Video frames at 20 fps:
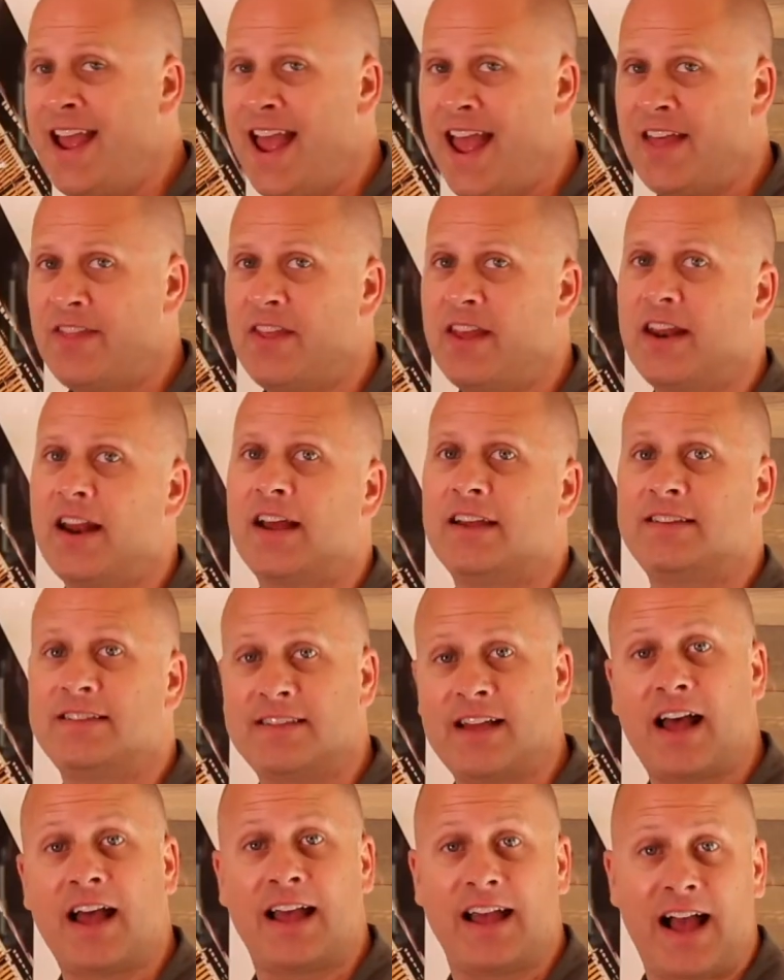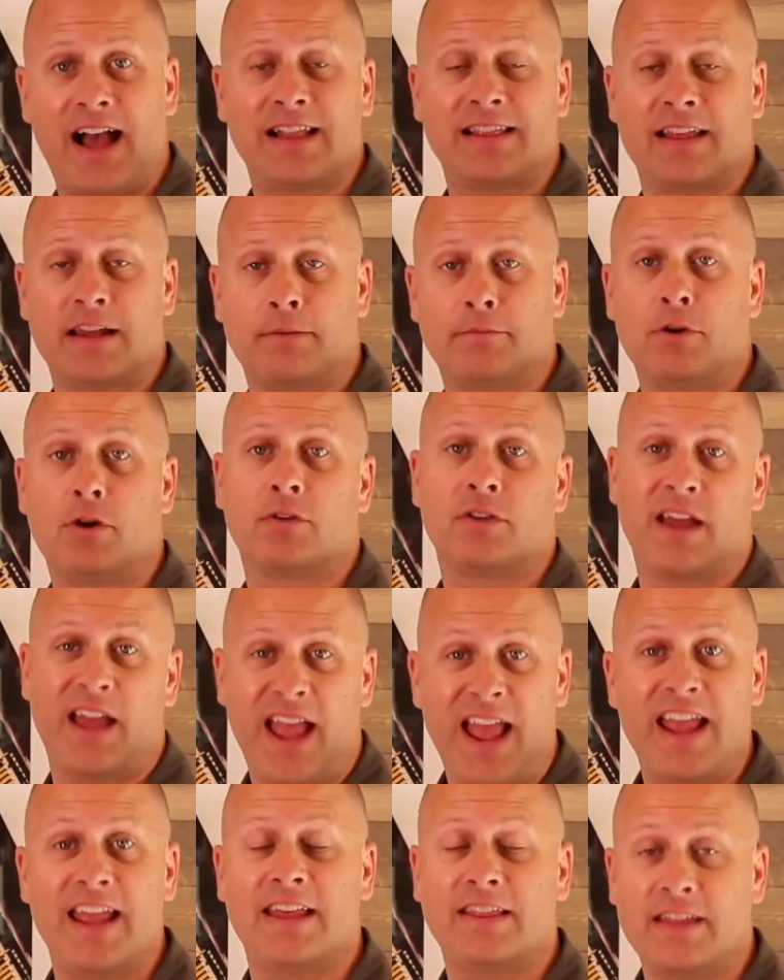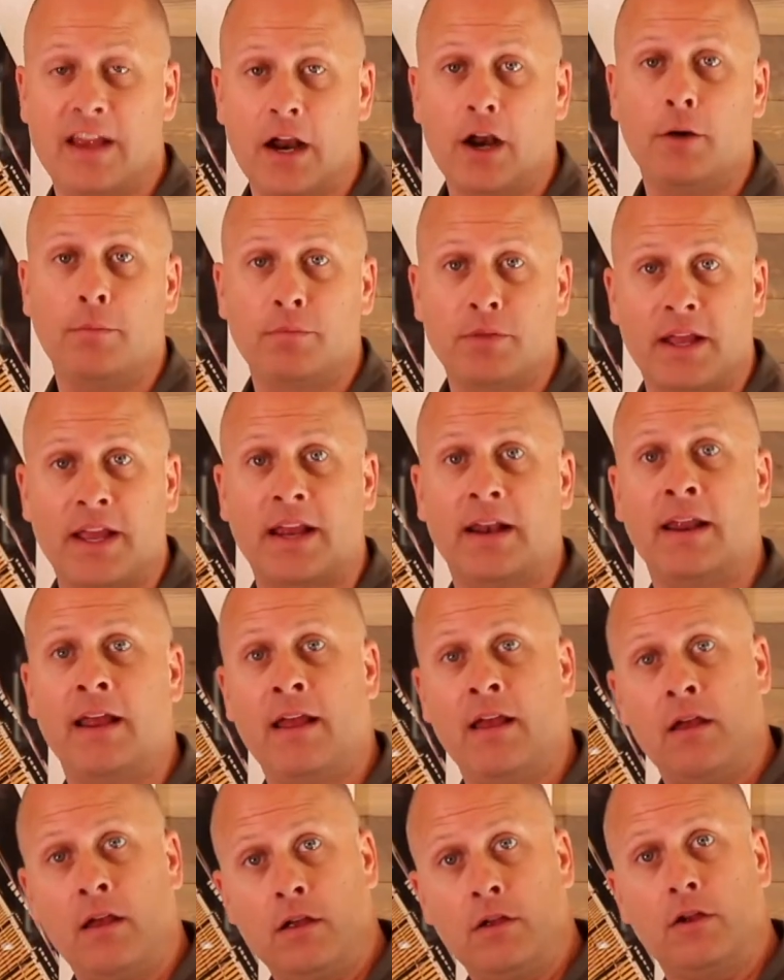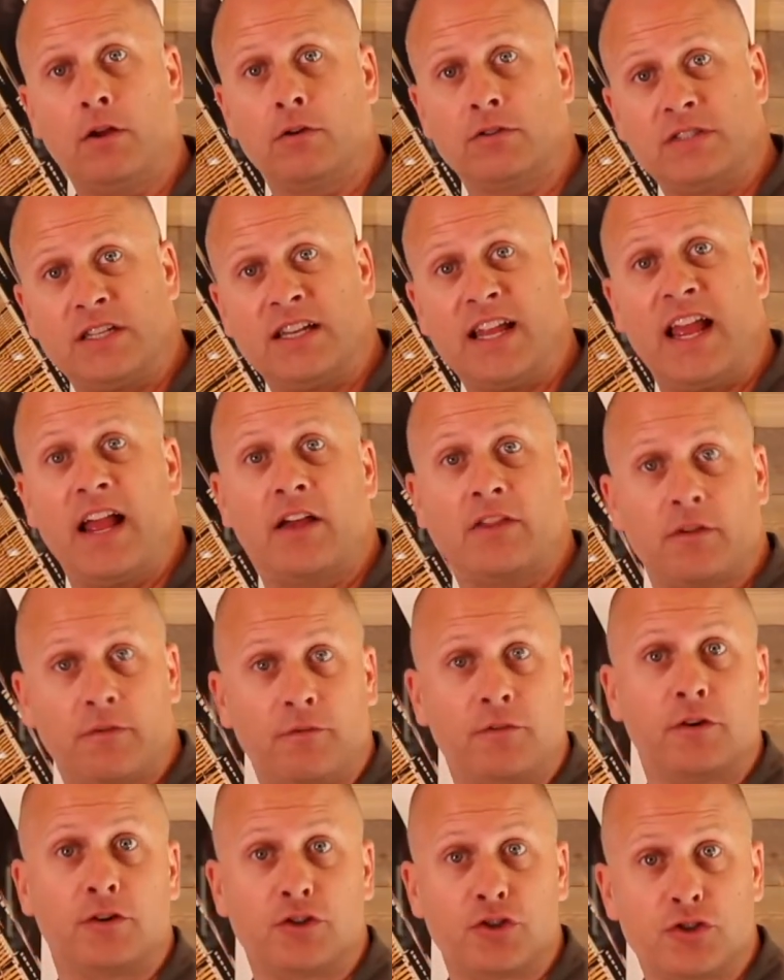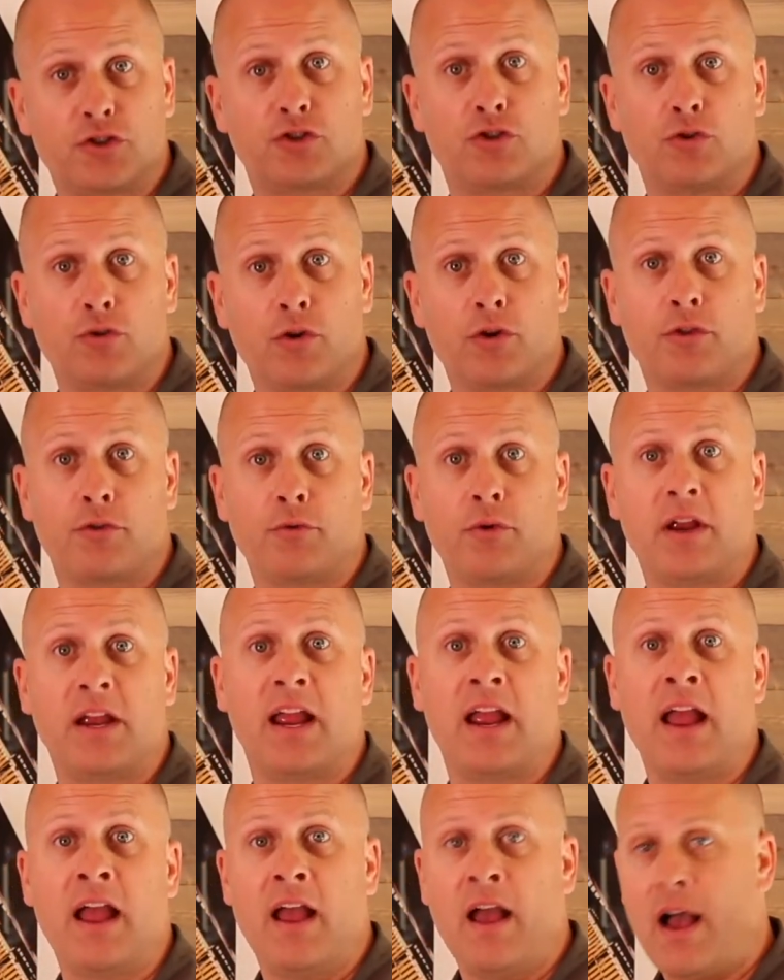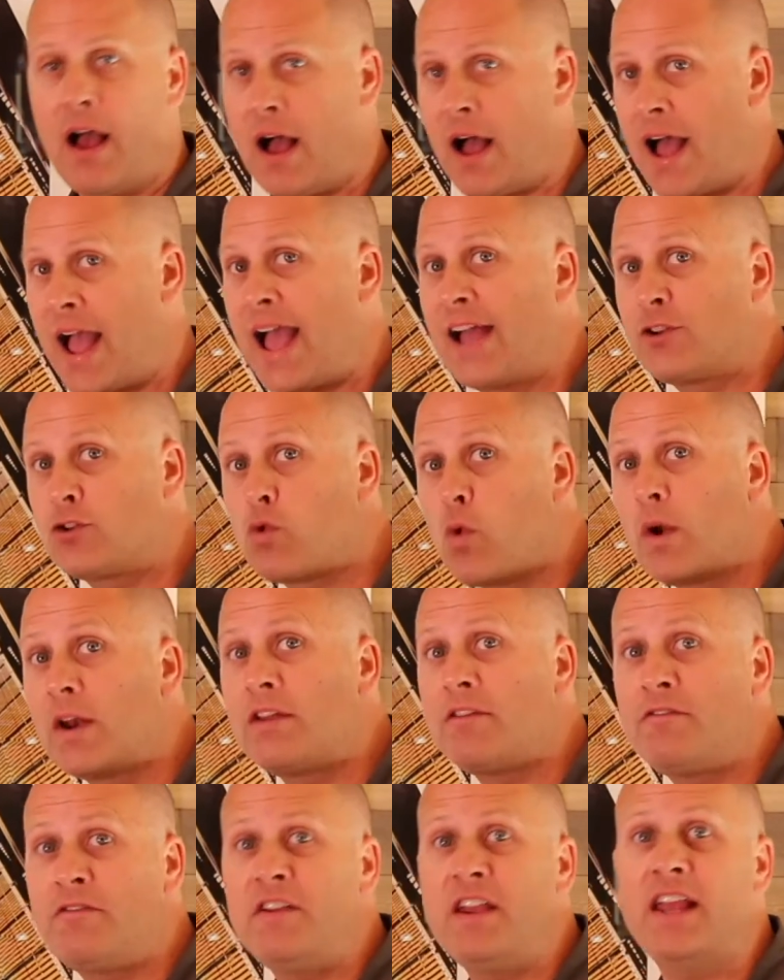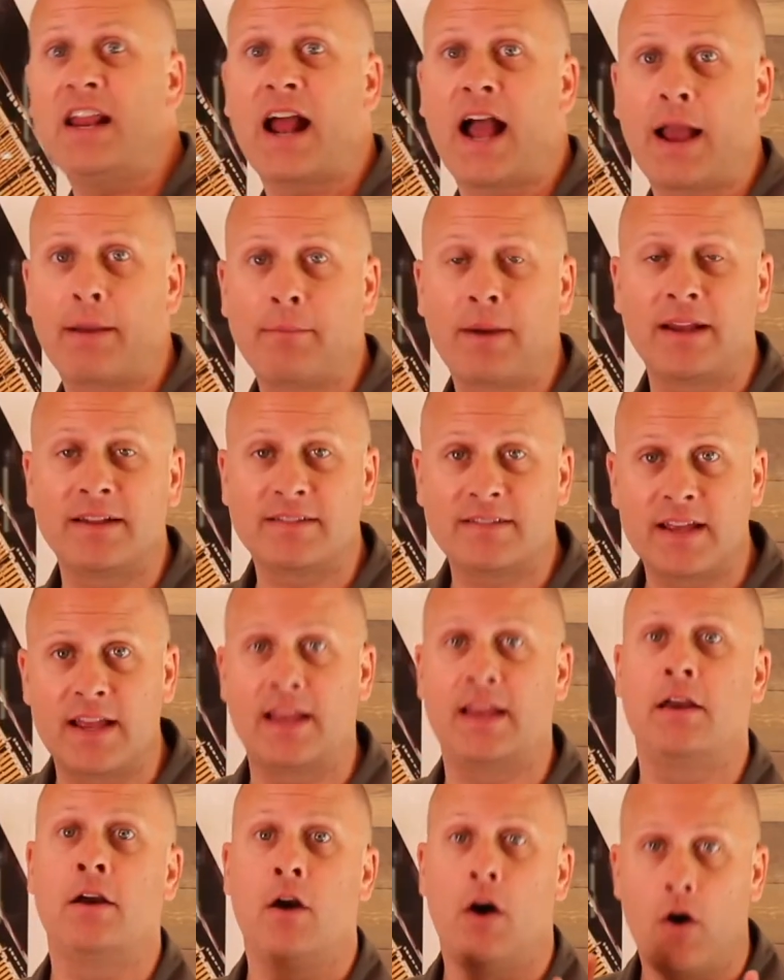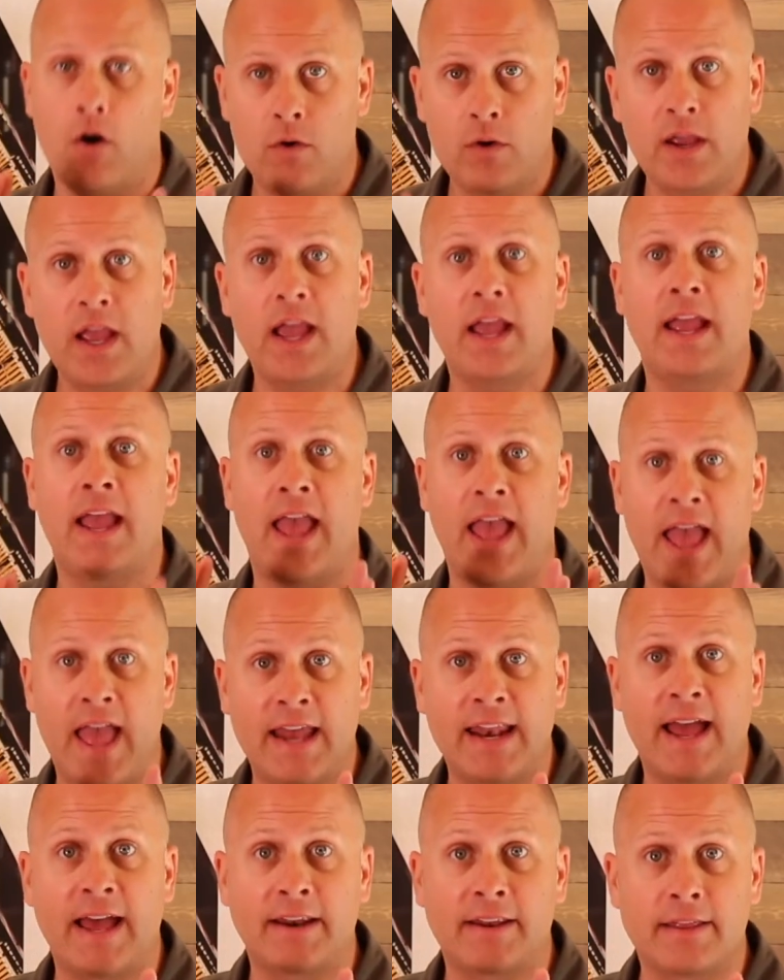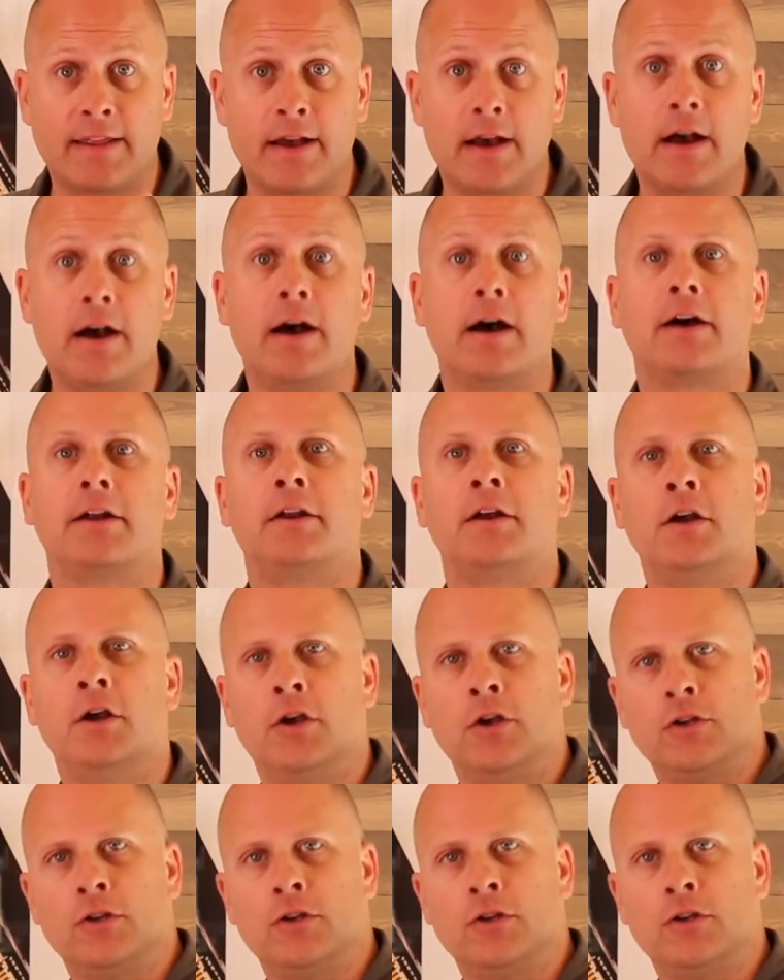and then I let them know that, hey, in the airplane, you know, today on the first 2 or 3 at 20 feet, I might say, okay, head out of the HUD.